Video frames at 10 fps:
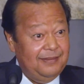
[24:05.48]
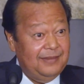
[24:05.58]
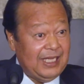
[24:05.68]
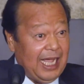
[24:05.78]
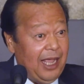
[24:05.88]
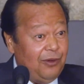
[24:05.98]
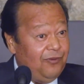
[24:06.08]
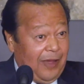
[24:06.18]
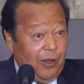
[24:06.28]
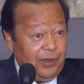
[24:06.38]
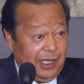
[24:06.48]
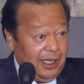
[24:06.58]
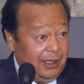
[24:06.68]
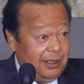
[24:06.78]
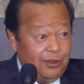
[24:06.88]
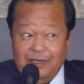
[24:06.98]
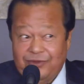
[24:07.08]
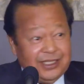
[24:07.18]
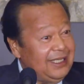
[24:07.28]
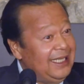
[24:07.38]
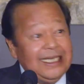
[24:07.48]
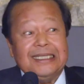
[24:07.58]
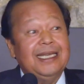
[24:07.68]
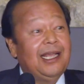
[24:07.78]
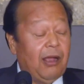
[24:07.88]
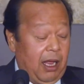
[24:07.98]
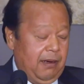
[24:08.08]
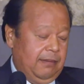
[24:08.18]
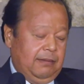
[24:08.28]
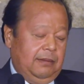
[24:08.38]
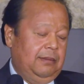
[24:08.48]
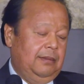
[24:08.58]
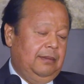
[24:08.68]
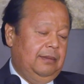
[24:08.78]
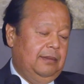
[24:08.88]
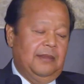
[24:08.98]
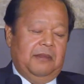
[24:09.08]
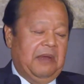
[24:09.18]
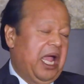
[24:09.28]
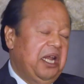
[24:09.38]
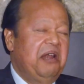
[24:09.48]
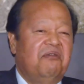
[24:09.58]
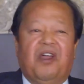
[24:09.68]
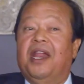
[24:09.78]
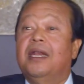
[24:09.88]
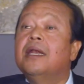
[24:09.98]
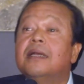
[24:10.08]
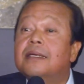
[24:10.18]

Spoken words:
The guy who found it could have just easily gone, I didn't find it.